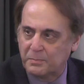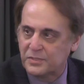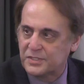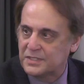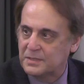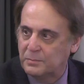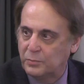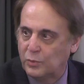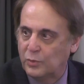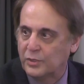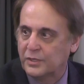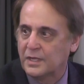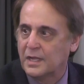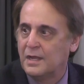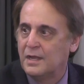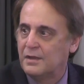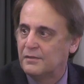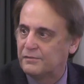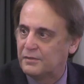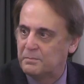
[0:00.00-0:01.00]
support
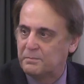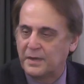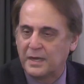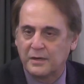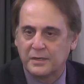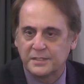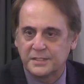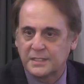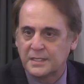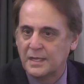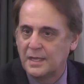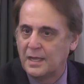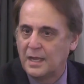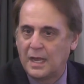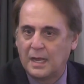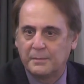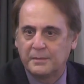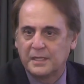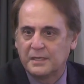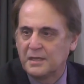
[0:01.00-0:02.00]
from parents,
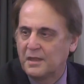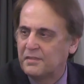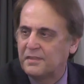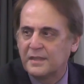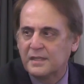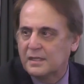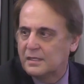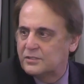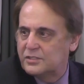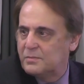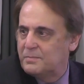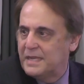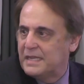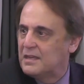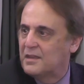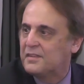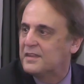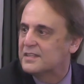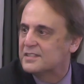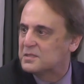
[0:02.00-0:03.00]
I mean,
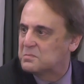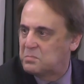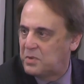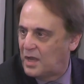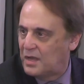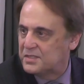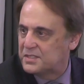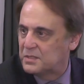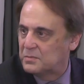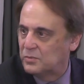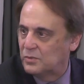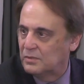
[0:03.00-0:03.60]
nothing's impossible.